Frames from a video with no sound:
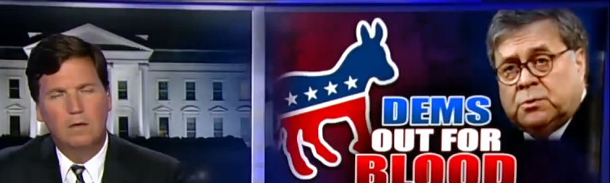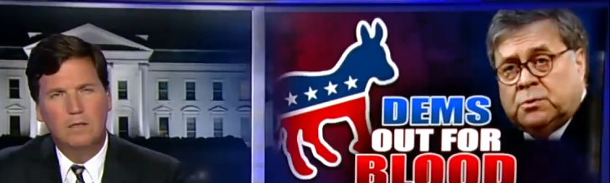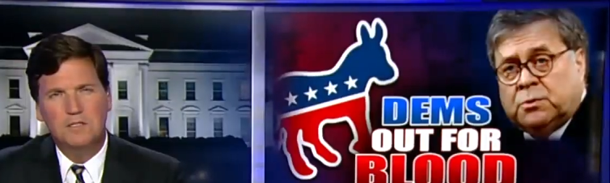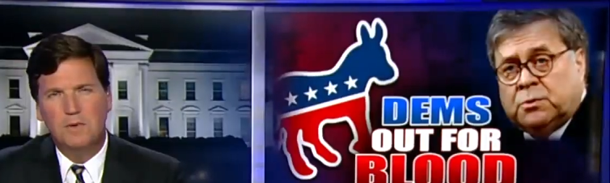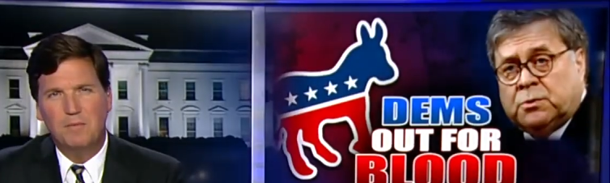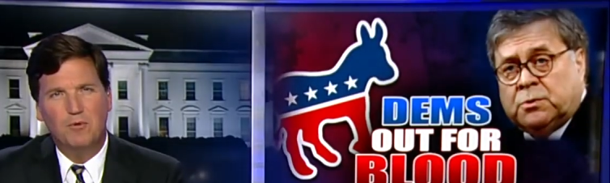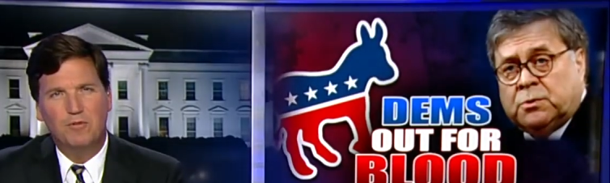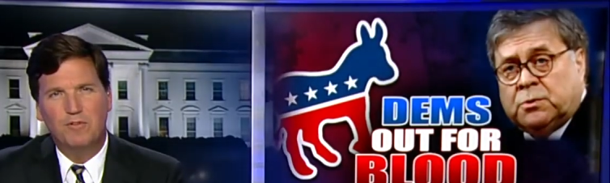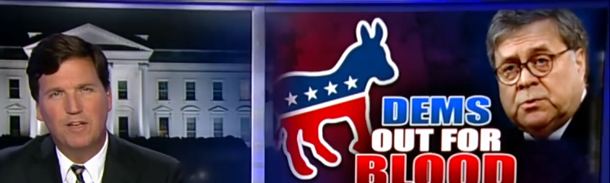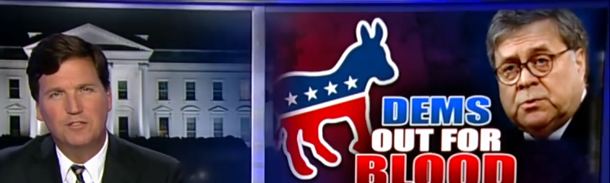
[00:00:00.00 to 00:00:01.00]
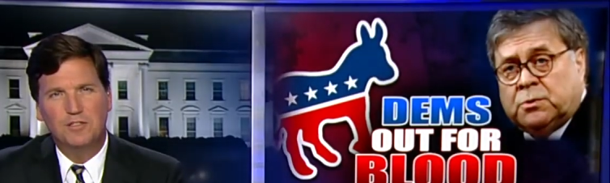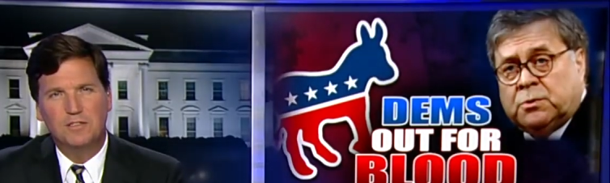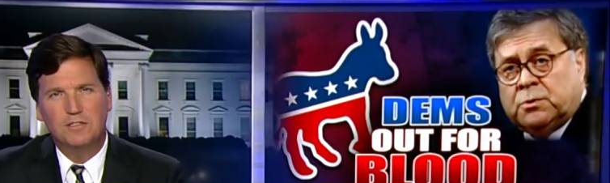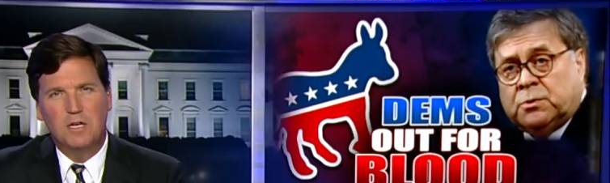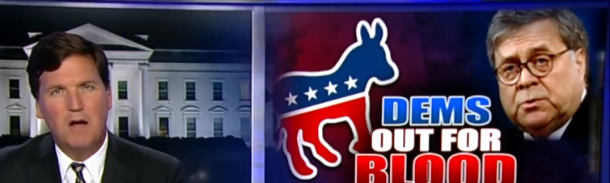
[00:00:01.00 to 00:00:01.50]
Speaker 1: These people are
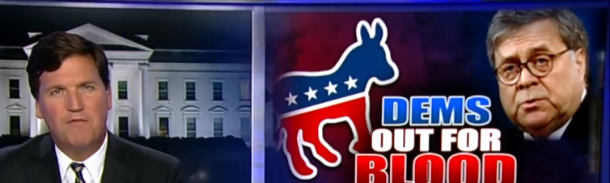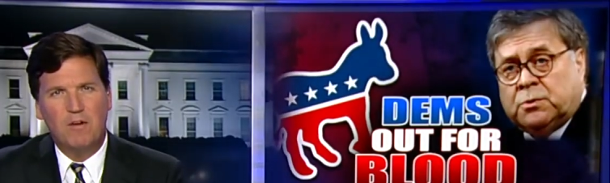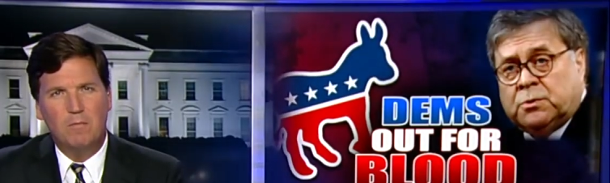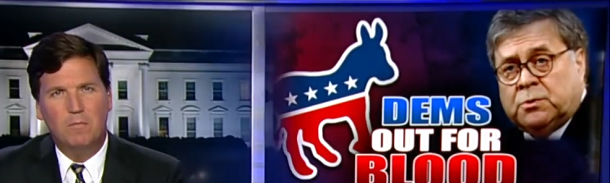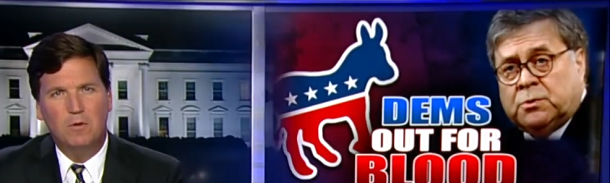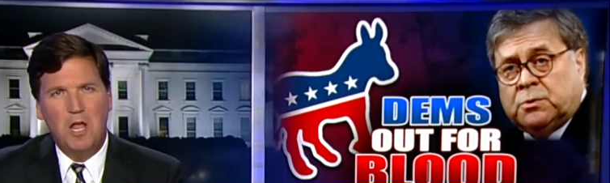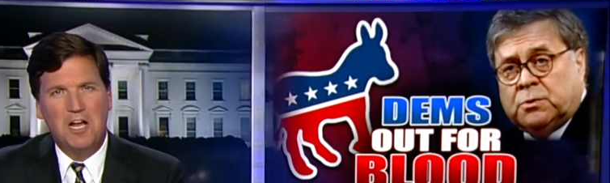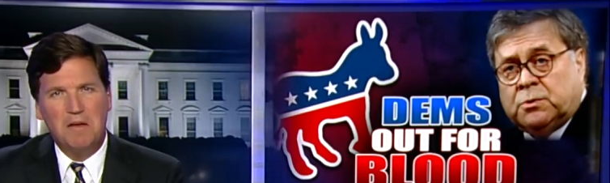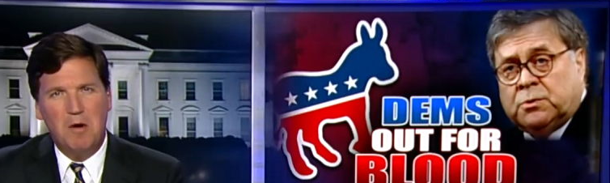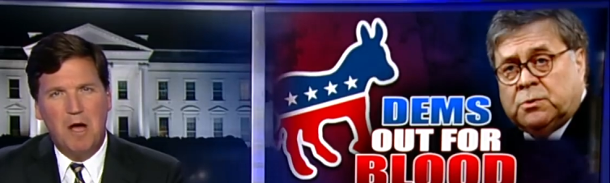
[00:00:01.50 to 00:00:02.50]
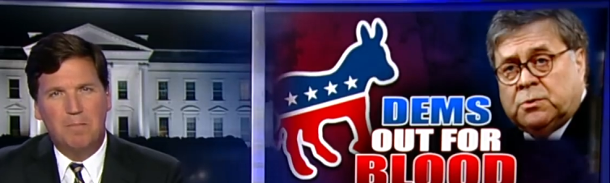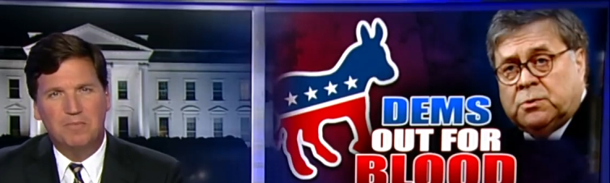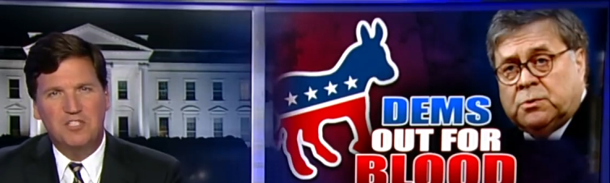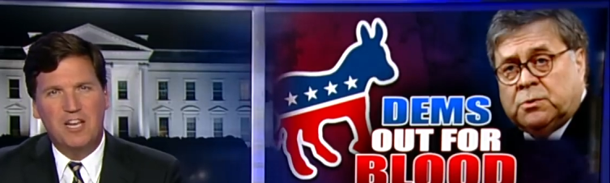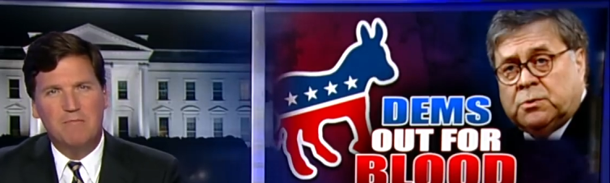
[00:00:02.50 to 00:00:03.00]
fascists. Cuff him, lock him
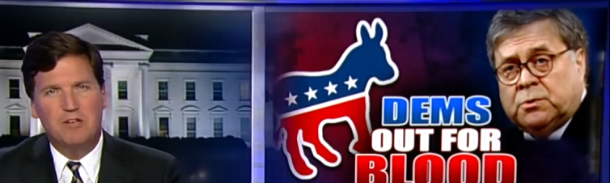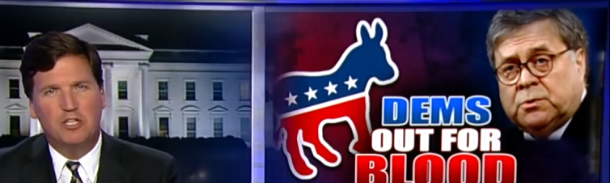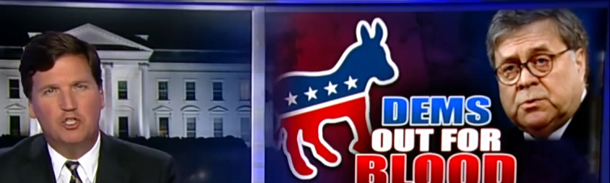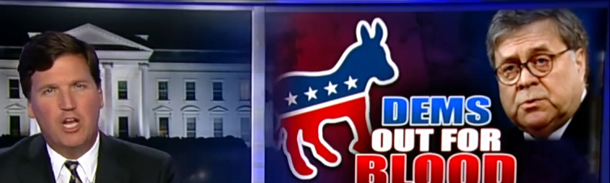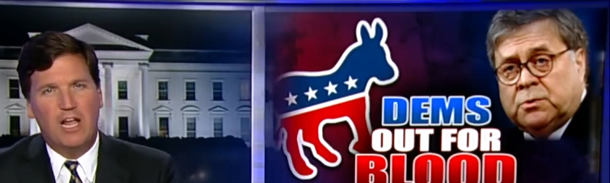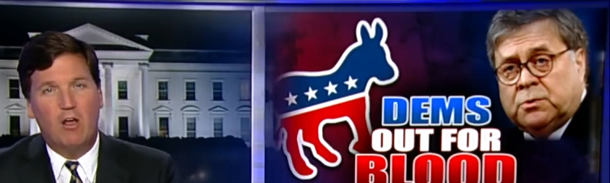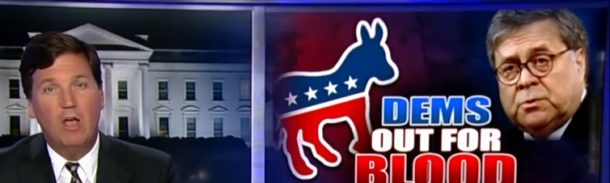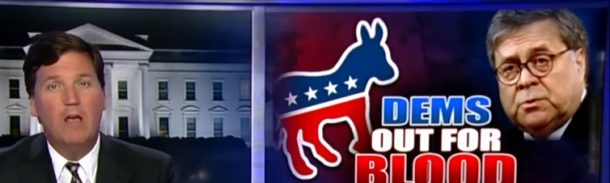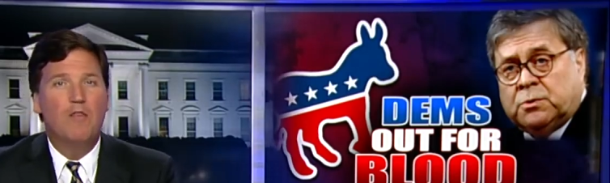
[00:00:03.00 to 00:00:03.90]
up, send him to jail.